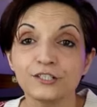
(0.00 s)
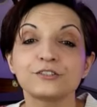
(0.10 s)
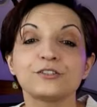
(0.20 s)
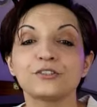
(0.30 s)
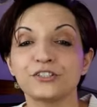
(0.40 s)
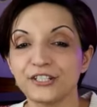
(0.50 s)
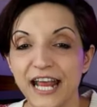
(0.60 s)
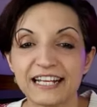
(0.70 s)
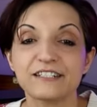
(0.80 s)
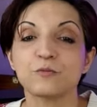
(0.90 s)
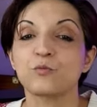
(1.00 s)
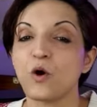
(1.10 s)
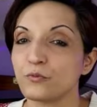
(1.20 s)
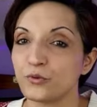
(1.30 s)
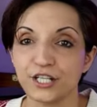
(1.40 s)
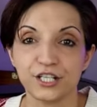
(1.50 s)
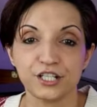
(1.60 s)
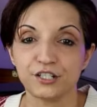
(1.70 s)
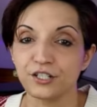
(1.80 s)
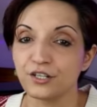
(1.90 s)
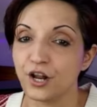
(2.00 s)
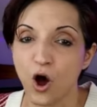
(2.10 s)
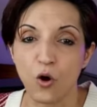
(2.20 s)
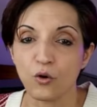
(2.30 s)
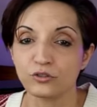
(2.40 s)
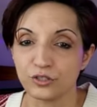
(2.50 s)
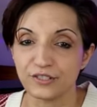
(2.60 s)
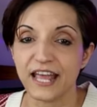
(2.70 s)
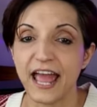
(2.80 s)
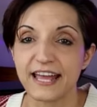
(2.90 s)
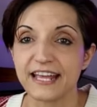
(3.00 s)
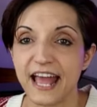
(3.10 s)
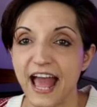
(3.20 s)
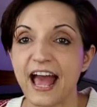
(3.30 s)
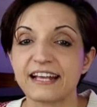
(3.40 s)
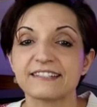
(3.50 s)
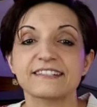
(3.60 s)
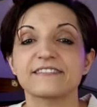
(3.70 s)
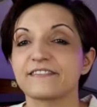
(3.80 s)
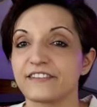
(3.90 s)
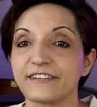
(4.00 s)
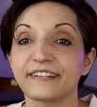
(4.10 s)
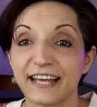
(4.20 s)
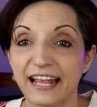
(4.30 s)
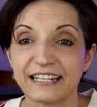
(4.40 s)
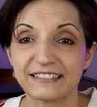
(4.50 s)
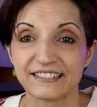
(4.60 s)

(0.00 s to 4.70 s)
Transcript: to create what we know today as the Galant